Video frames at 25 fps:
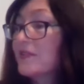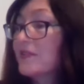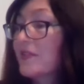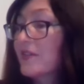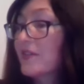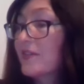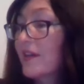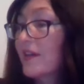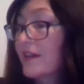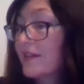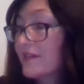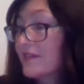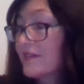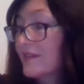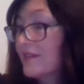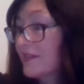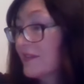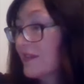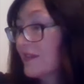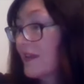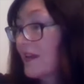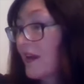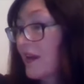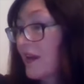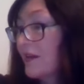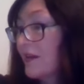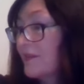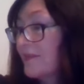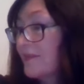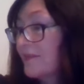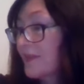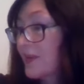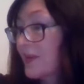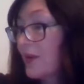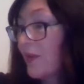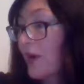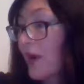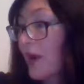that's
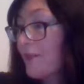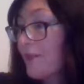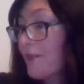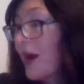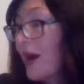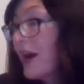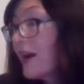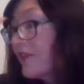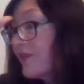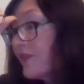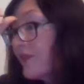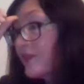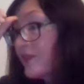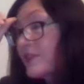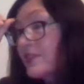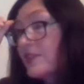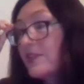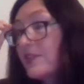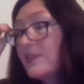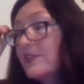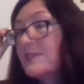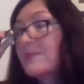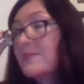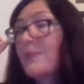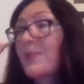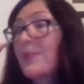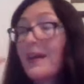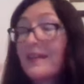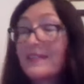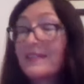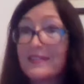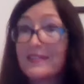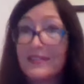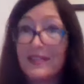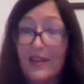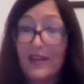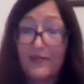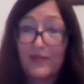quite powerful to use
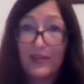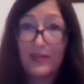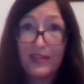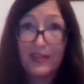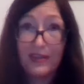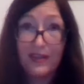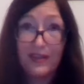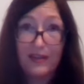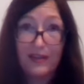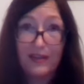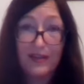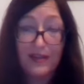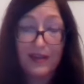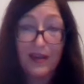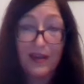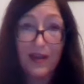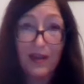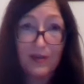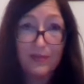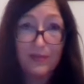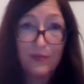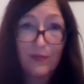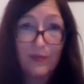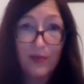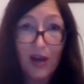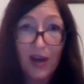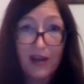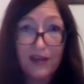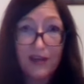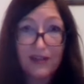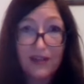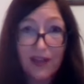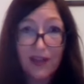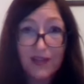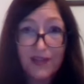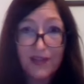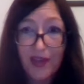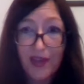planetary
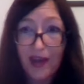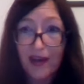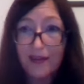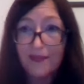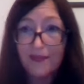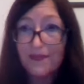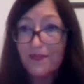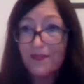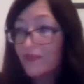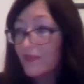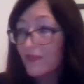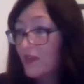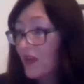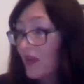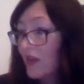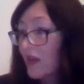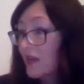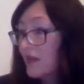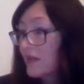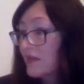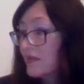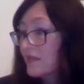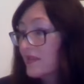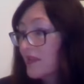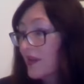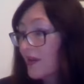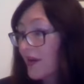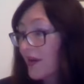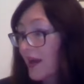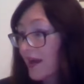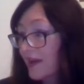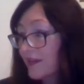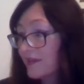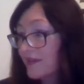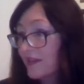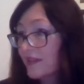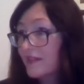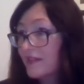work like that. So
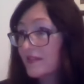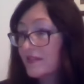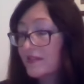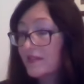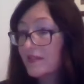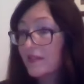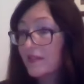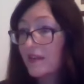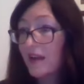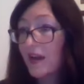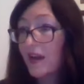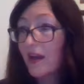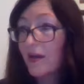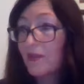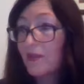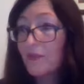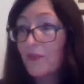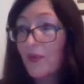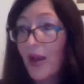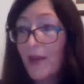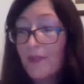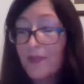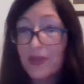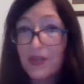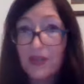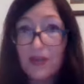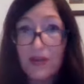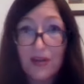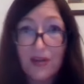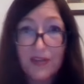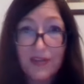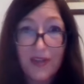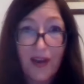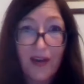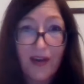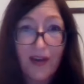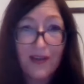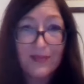at this webinar
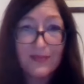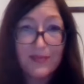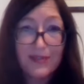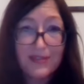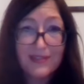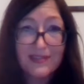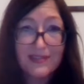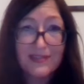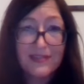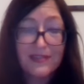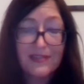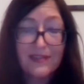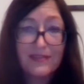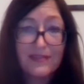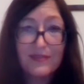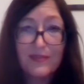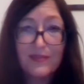that I was,